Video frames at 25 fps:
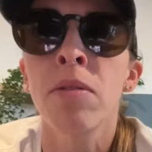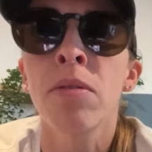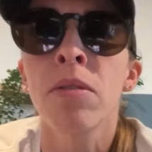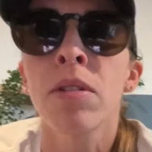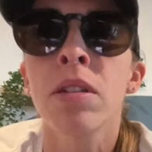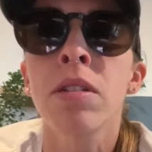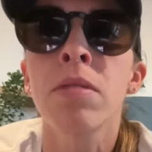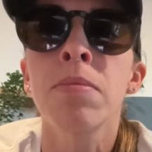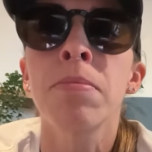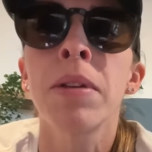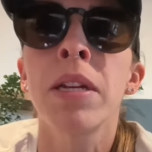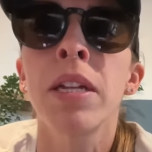
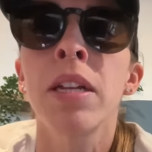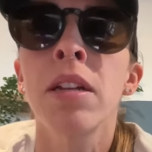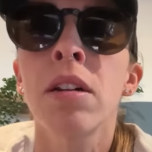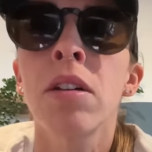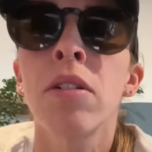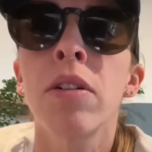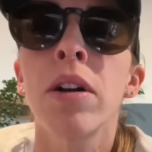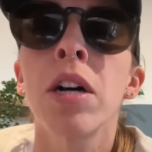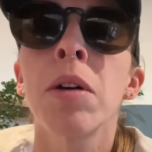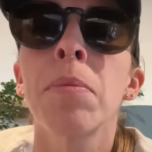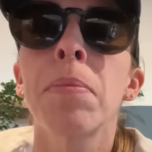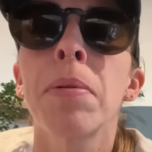wants me to
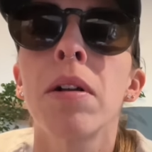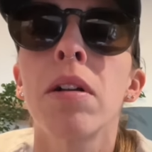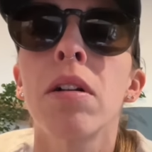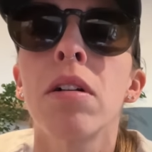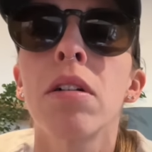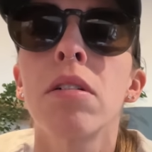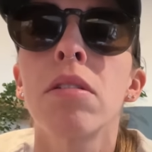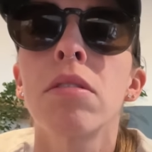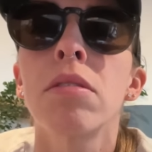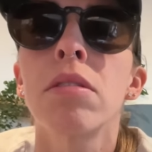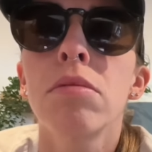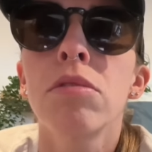go help
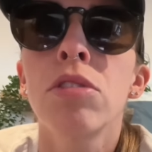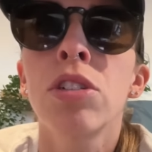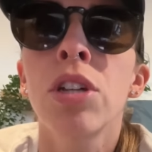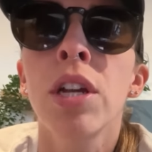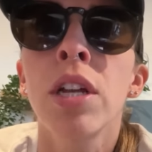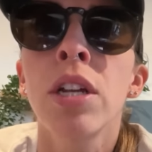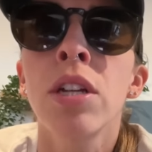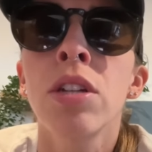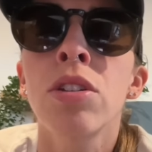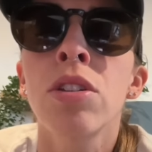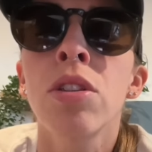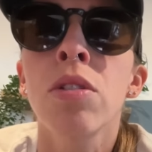her
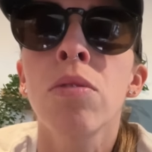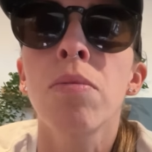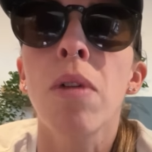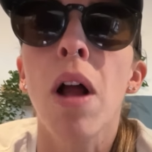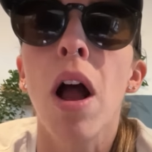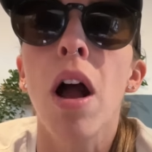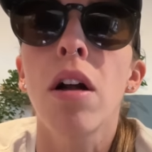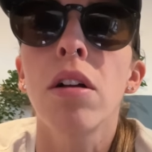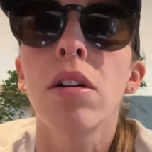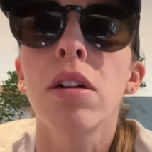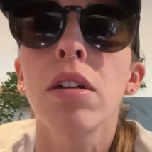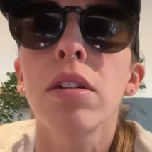change the
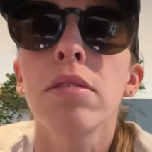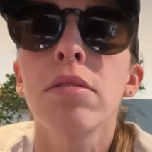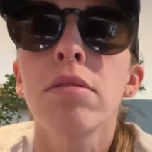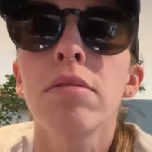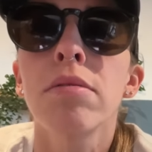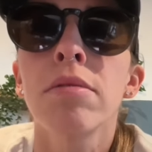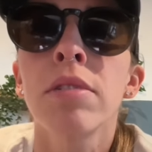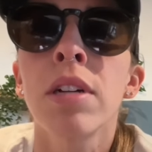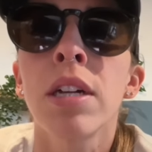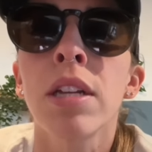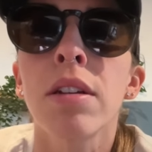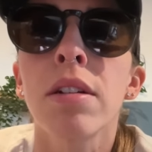rug
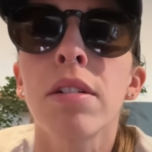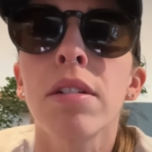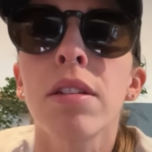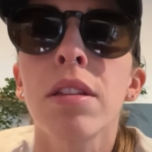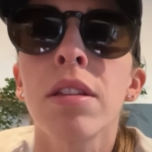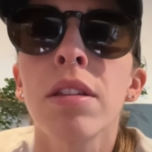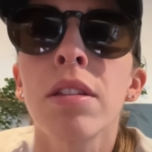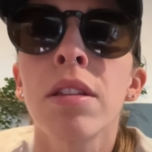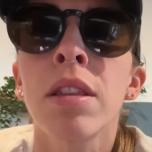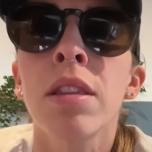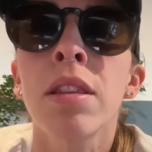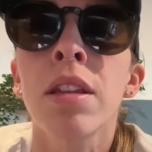under
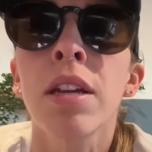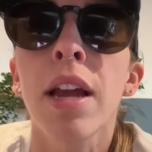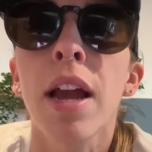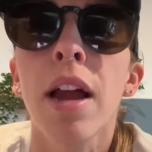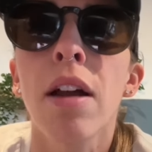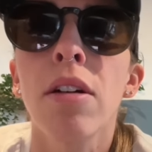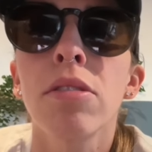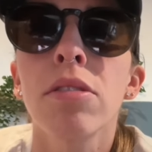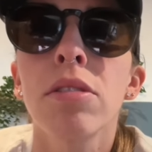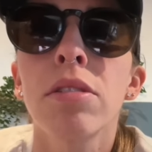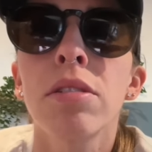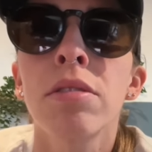the
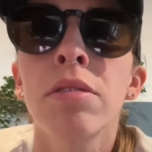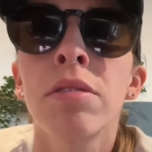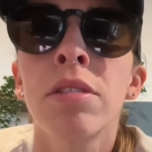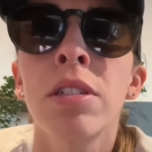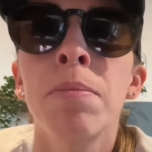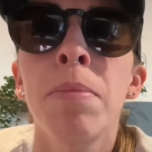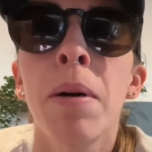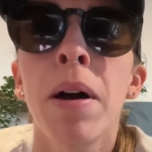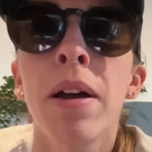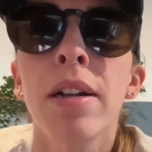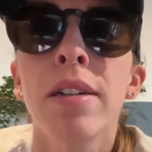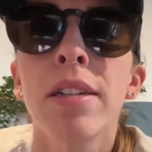couch. She
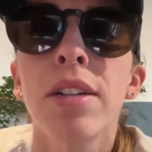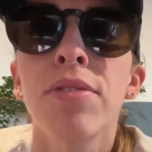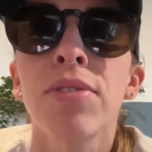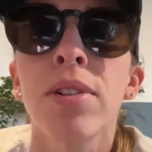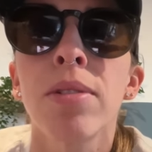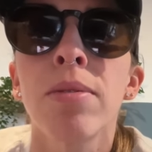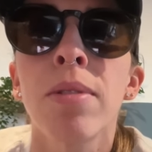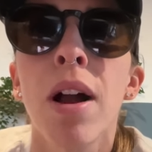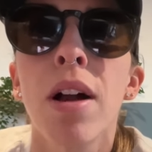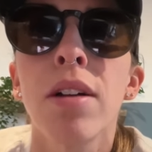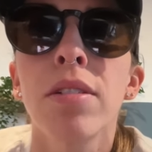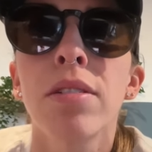bought a
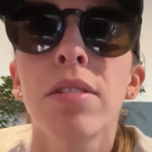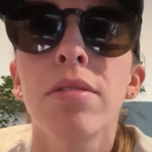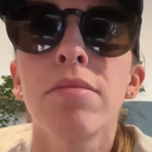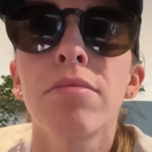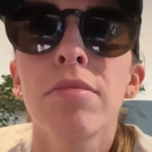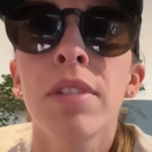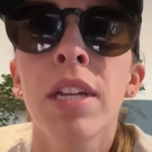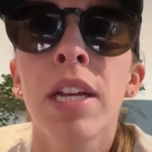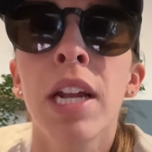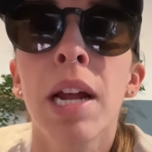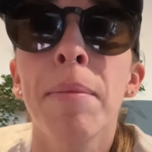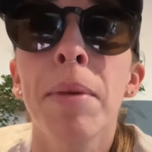different rug
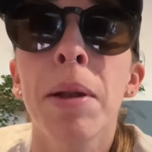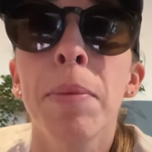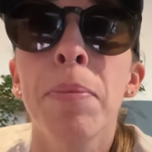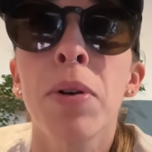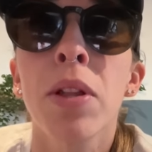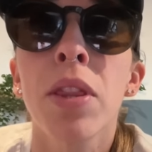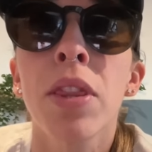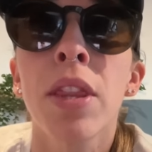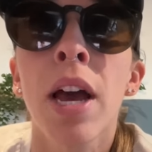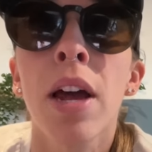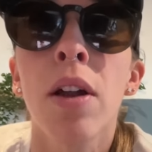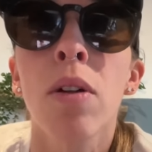and I'm gonna
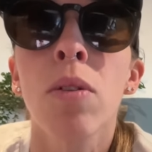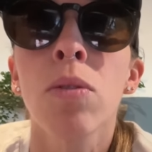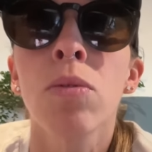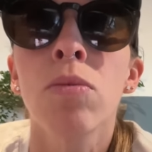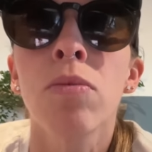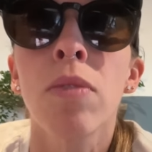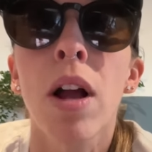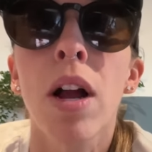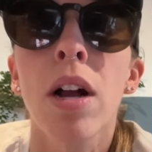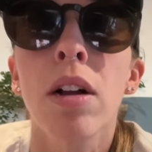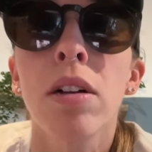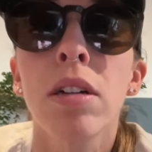put that old
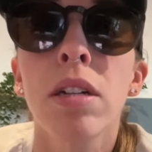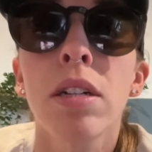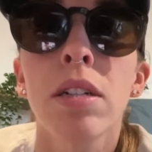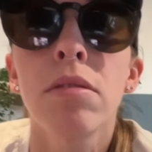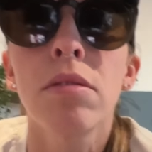rug